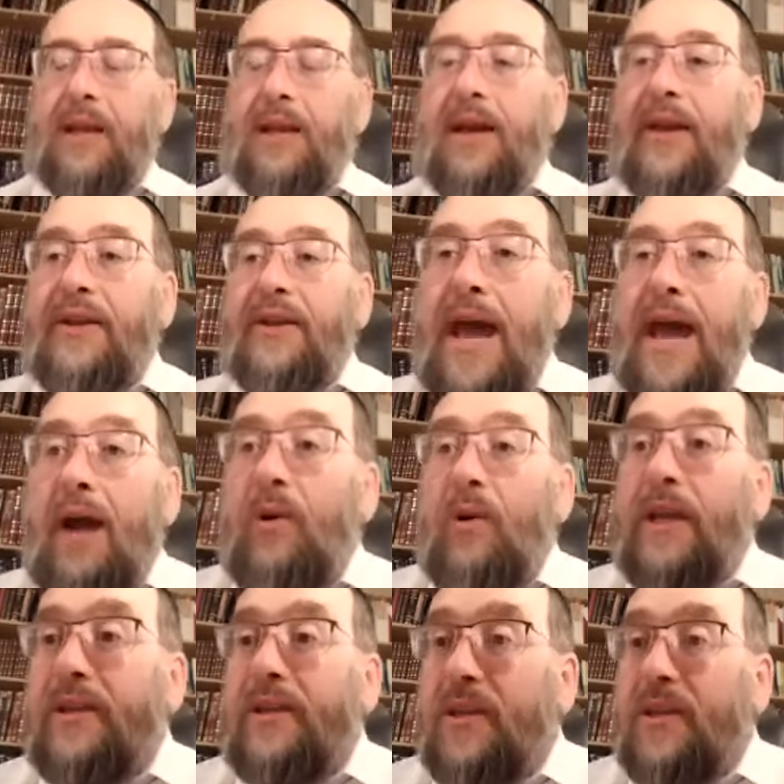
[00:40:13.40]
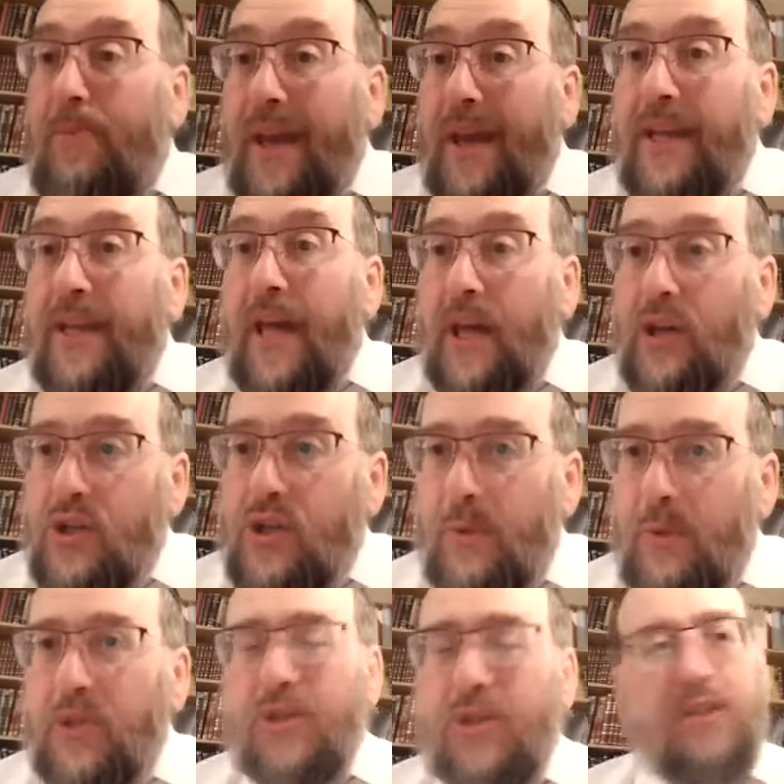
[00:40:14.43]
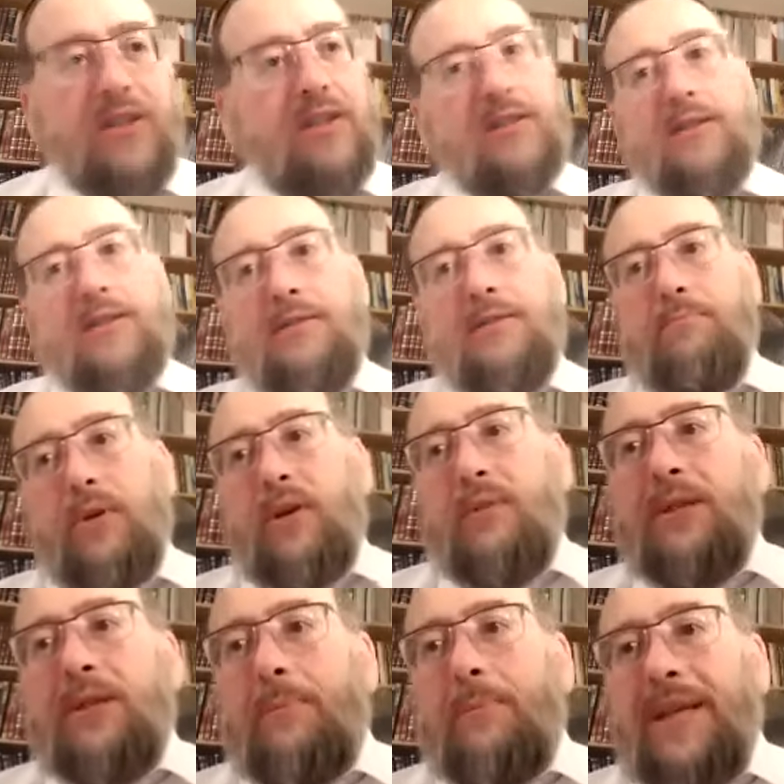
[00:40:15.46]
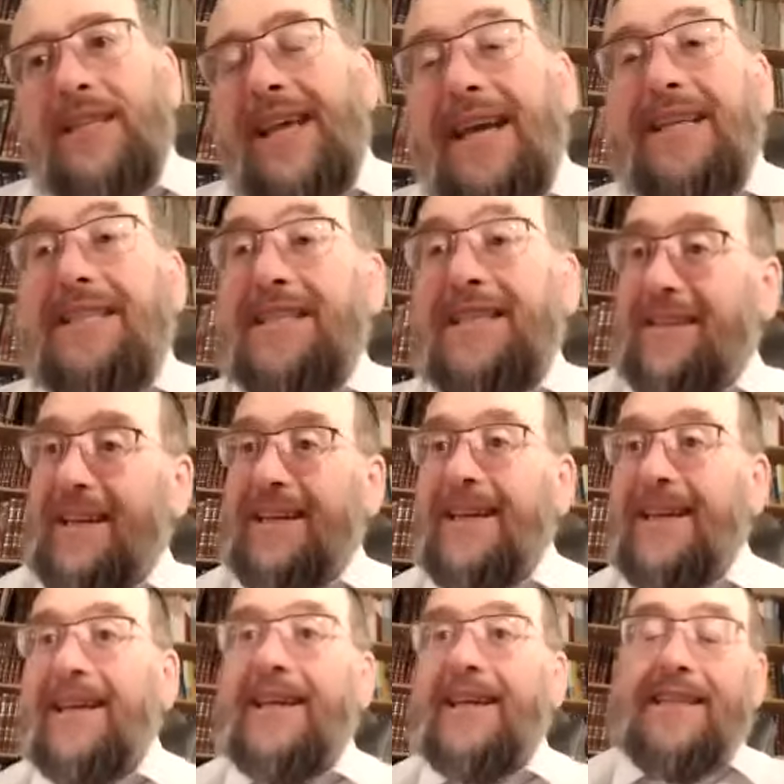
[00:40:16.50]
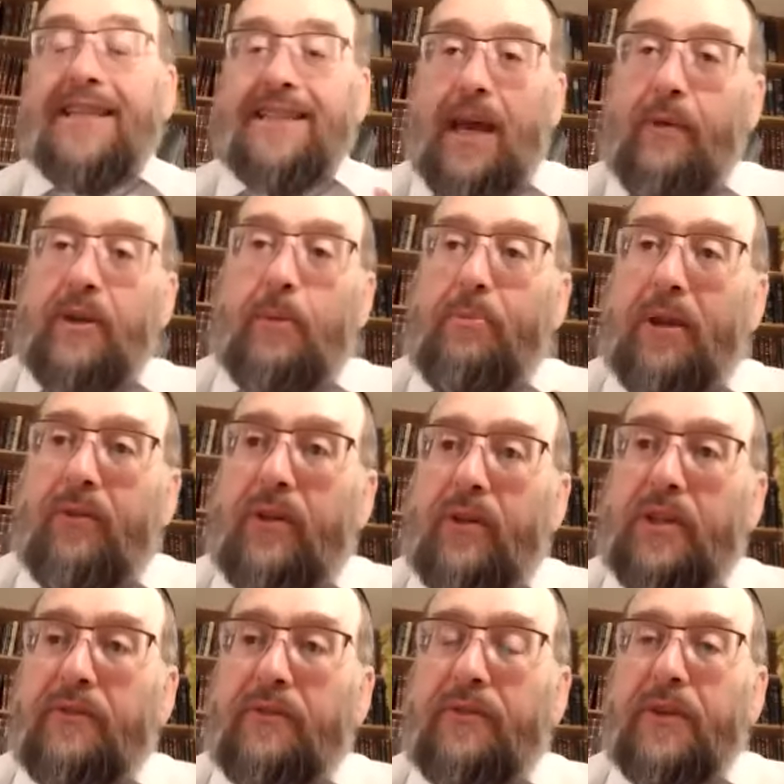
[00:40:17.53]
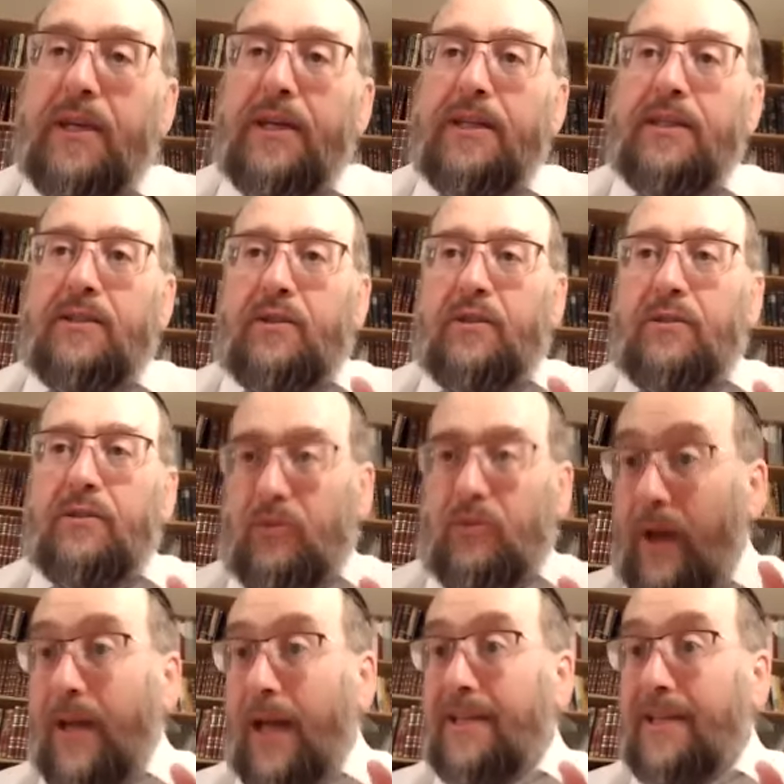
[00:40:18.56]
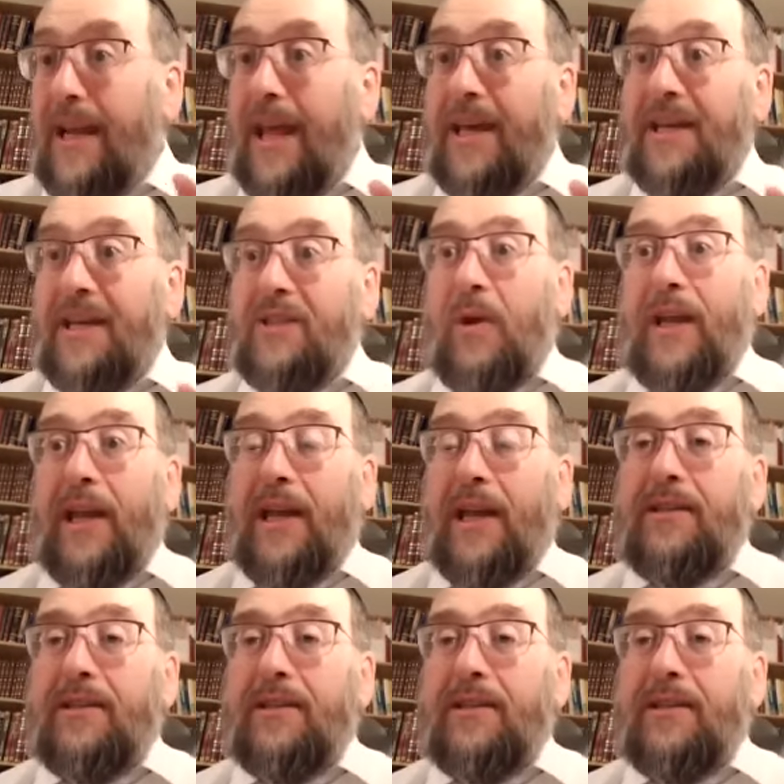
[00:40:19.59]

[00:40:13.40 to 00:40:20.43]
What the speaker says: and now it is Bein Hashmoshes. Purim is exiting. It is now in a period of twilight, halachic twilight.